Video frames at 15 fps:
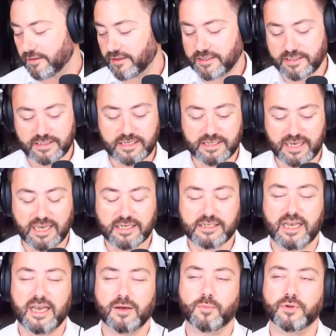This
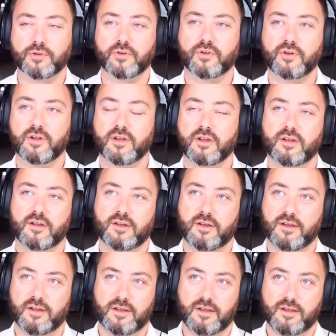has happened.
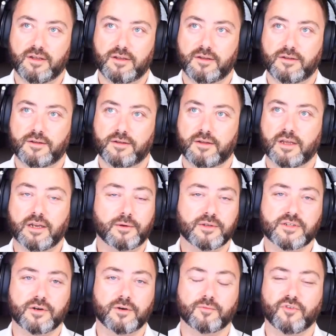
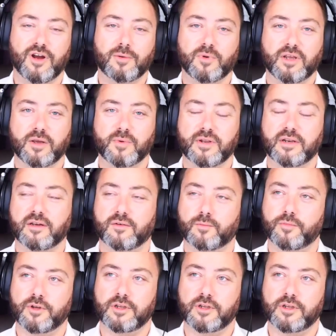Anyway, so I'm rambling a bit now, but